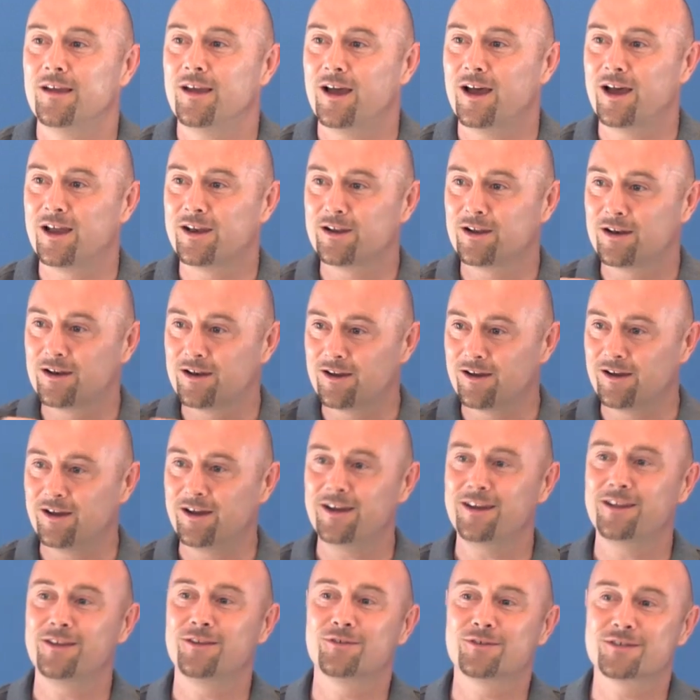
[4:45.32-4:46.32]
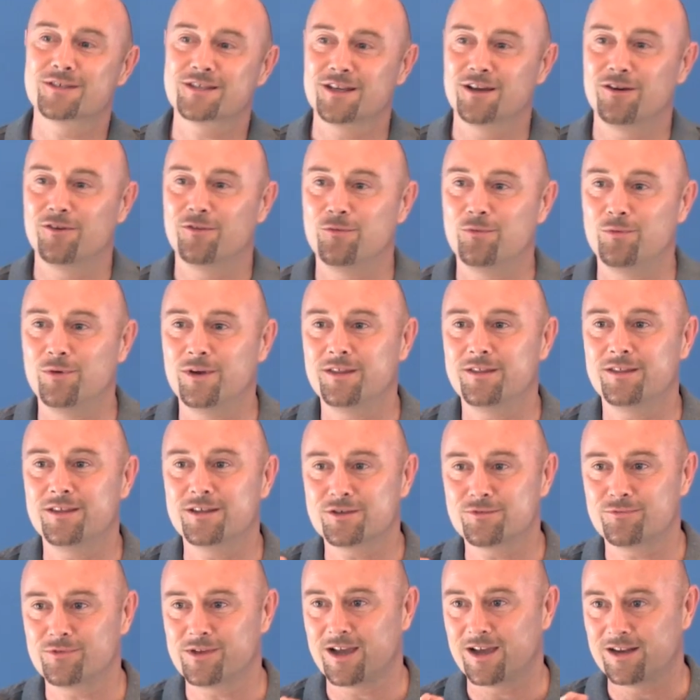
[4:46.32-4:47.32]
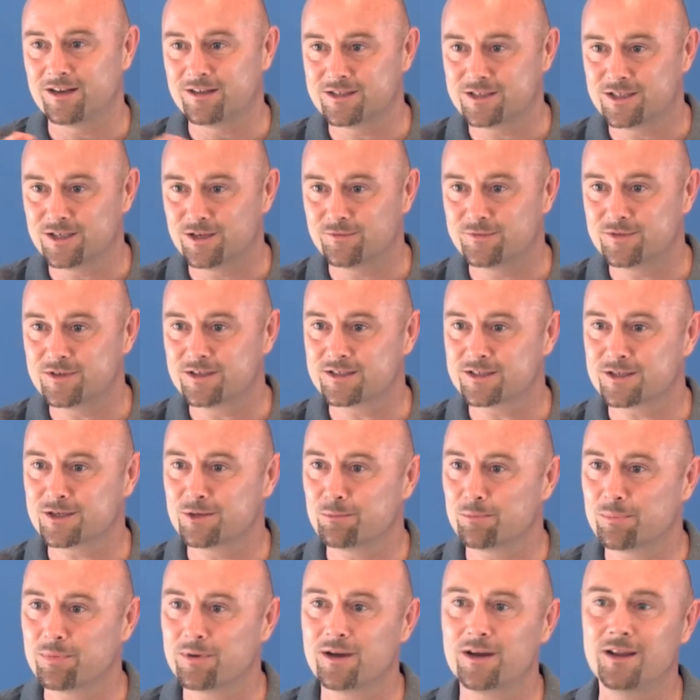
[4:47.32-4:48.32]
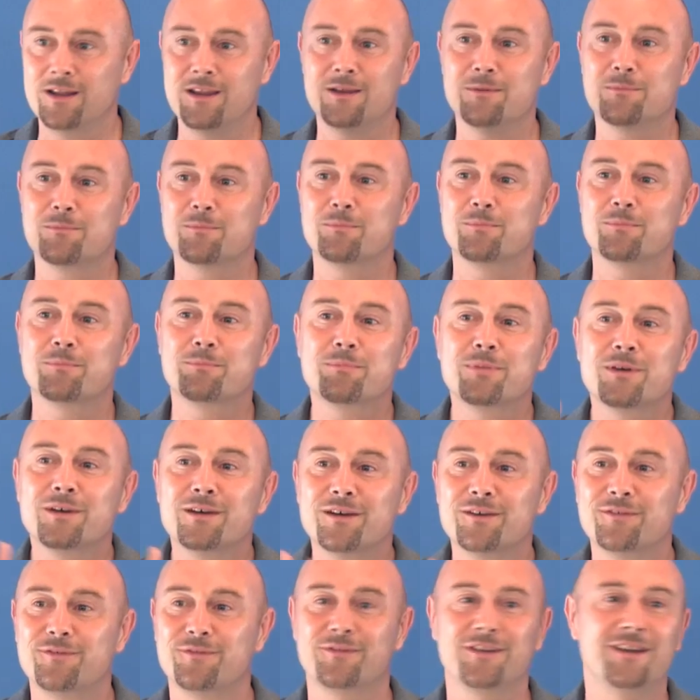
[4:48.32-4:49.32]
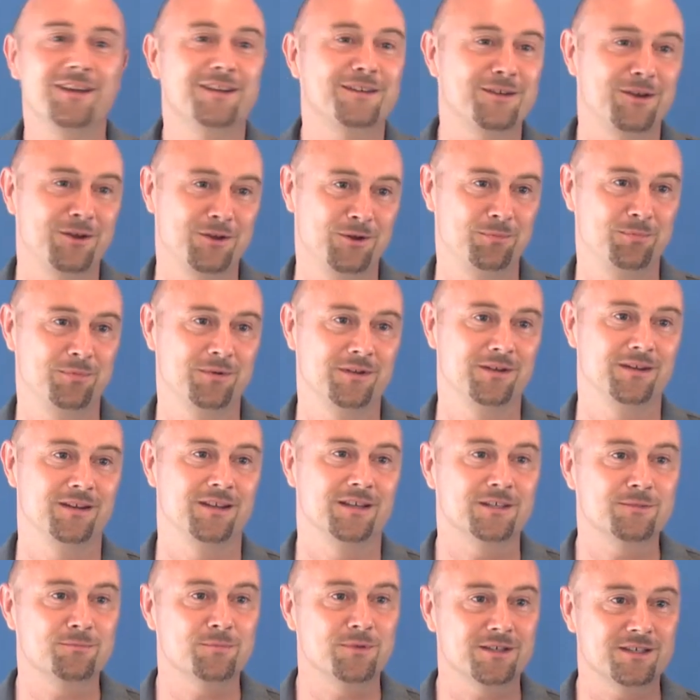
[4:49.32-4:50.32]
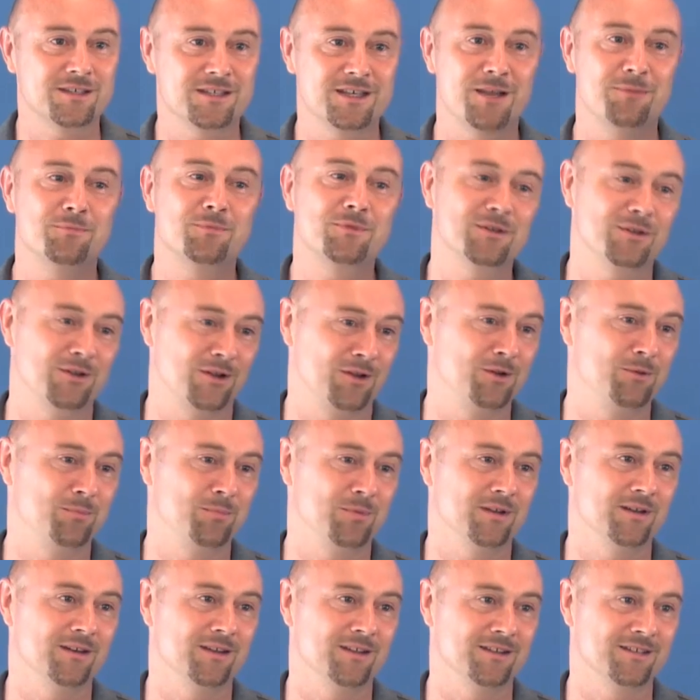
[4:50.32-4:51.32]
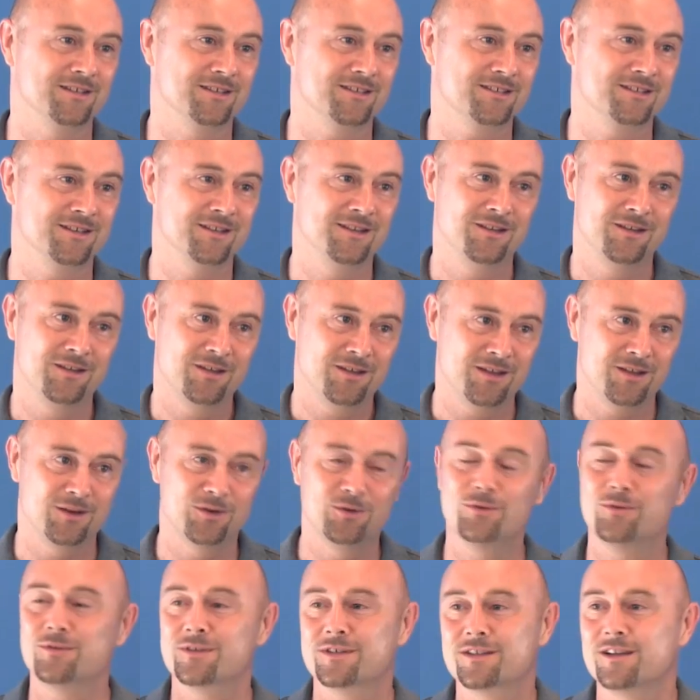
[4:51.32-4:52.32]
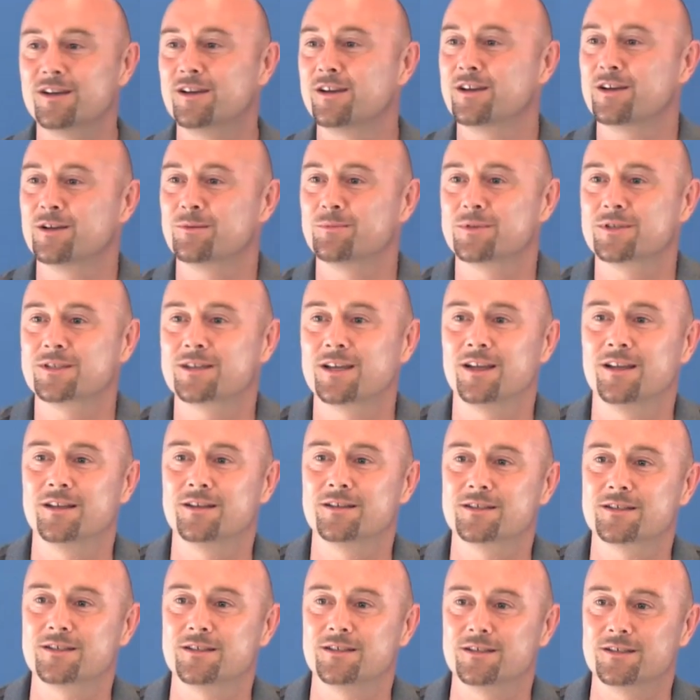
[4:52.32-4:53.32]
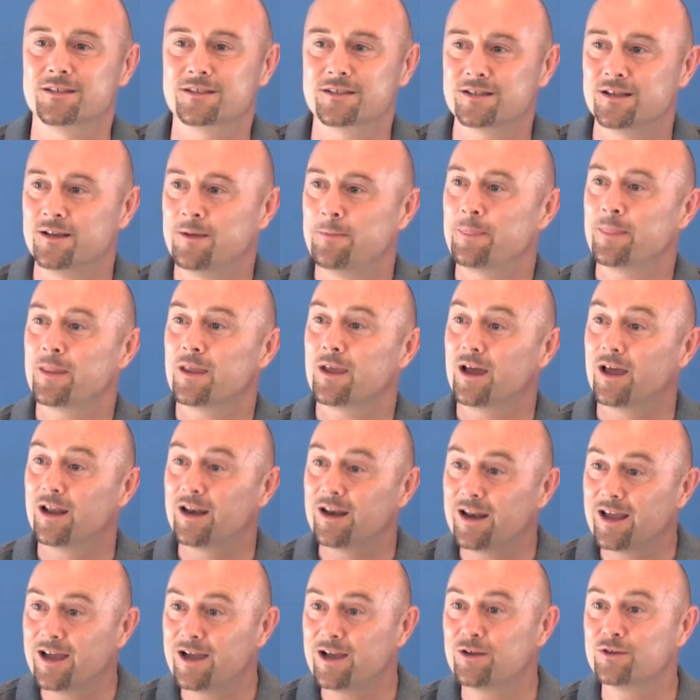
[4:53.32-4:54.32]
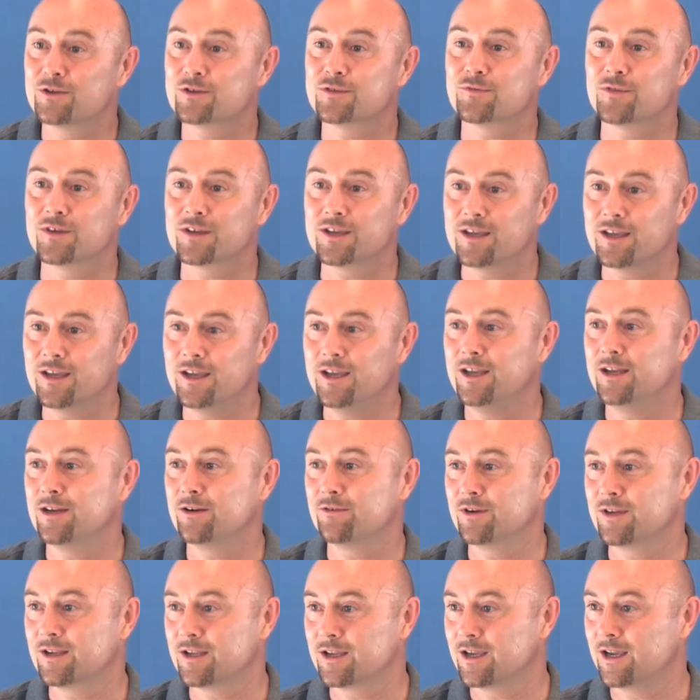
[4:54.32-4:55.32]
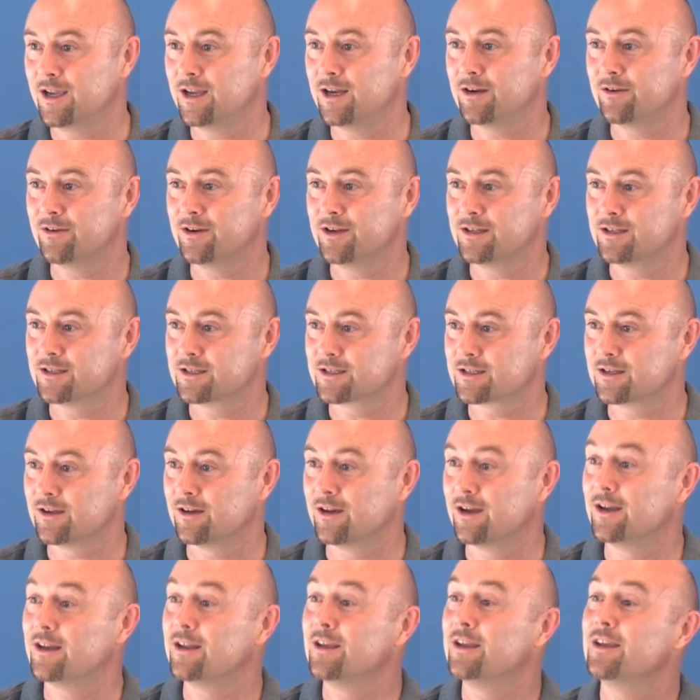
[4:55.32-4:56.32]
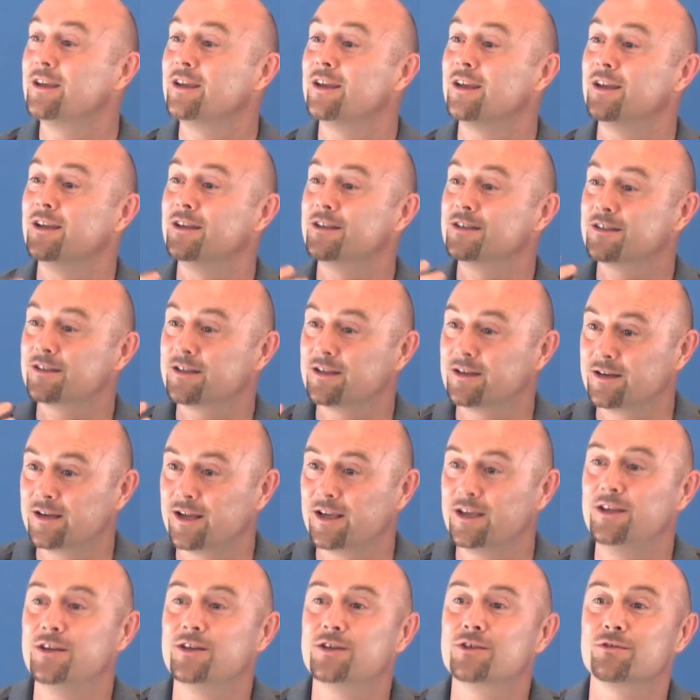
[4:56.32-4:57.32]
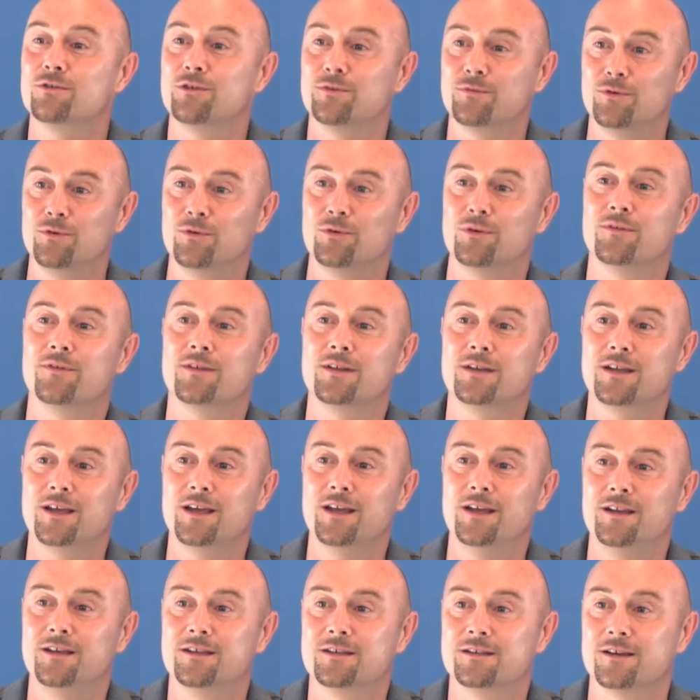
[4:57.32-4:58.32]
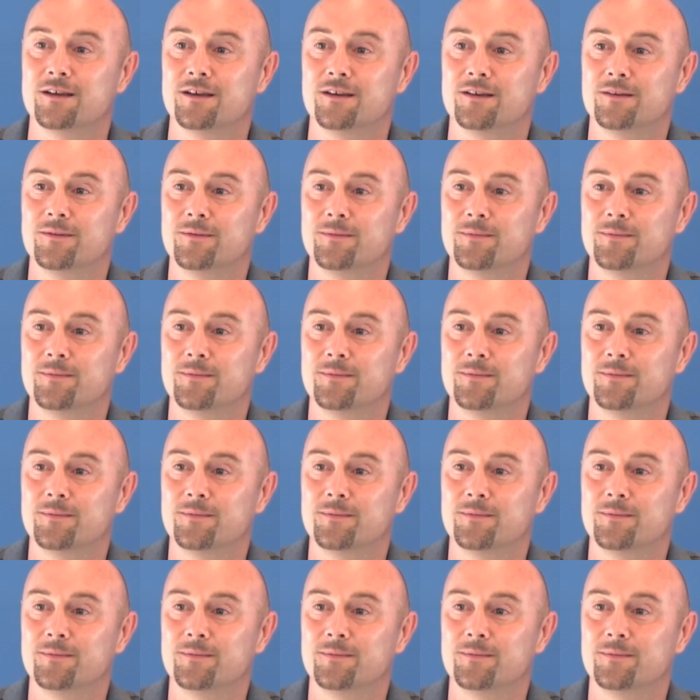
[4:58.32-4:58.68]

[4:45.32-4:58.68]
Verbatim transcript: And aligning yourself with this reality of just complete perfect openness, perceptual openness in all circumstances, allows for keener and keener insight into the nature of all of the data